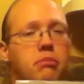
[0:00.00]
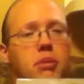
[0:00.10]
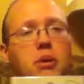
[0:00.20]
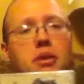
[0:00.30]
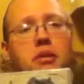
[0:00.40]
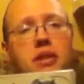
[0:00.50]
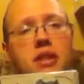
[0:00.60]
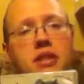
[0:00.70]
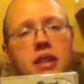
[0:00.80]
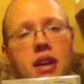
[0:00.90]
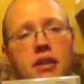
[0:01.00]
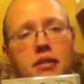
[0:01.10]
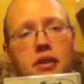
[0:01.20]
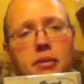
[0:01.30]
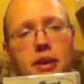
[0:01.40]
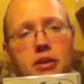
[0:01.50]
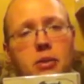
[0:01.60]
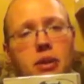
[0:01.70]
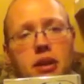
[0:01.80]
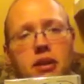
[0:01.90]
Both of these I got for about
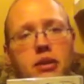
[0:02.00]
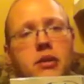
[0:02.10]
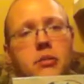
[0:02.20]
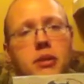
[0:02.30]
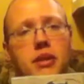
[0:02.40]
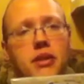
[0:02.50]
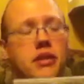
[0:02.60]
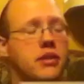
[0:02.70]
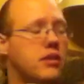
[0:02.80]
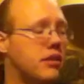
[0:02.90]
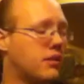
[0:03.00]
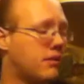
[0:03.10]
$20 a piece.